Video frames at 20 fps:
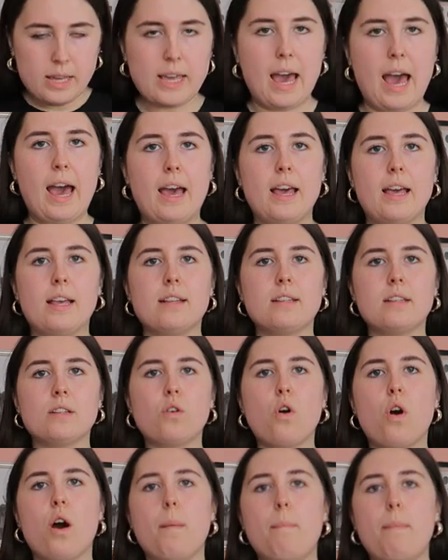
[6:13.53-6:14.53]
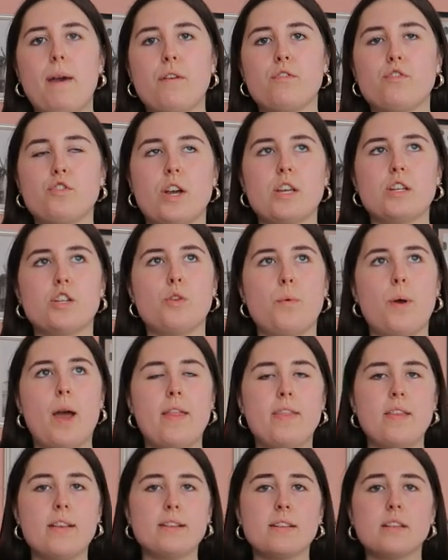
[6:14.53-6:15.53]
yeah it's got a bit of stretch to it
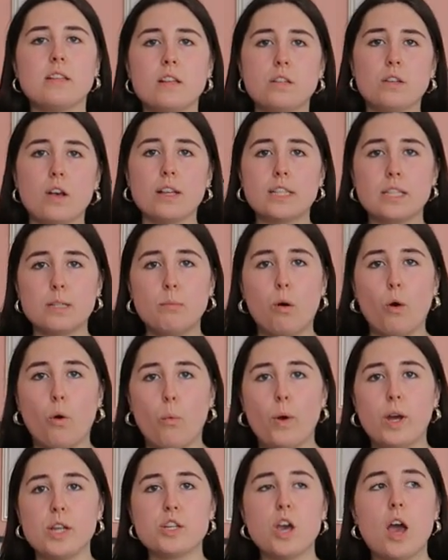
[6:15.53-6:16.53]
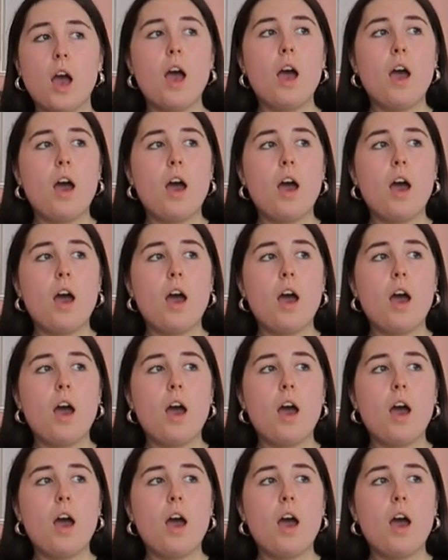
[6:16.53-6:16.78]
and this is a size small which